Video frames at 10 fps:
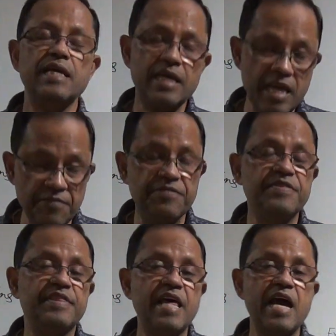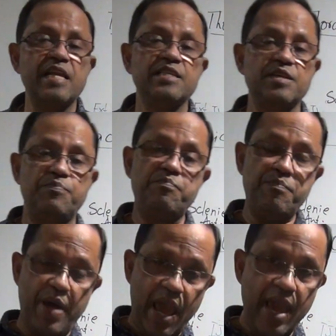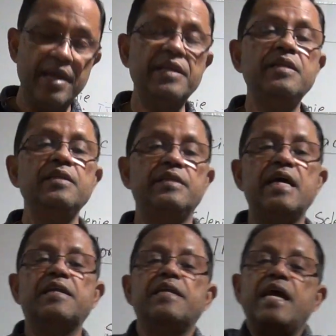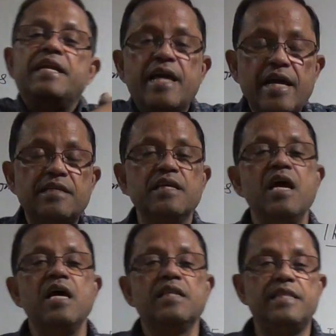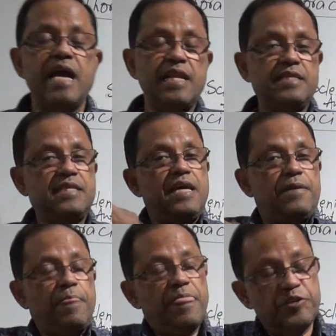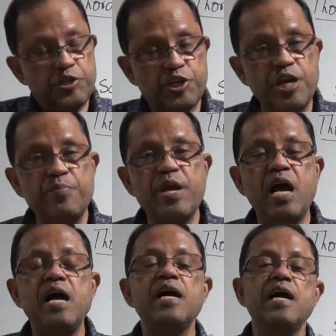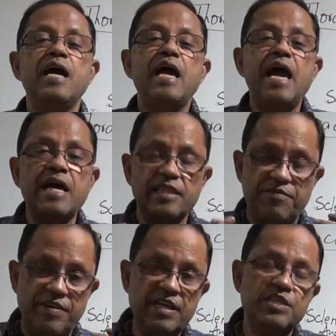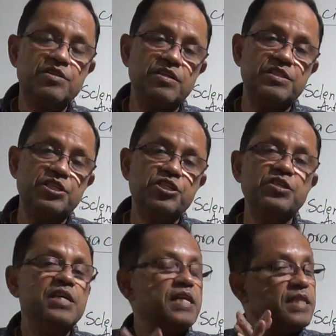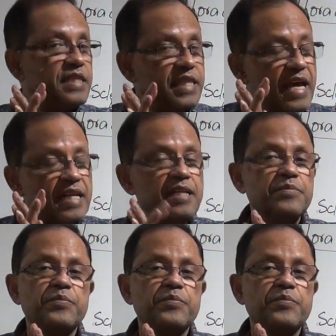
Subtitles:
if there is a pain that radiates, there is a ischemia and the venous congestion, then,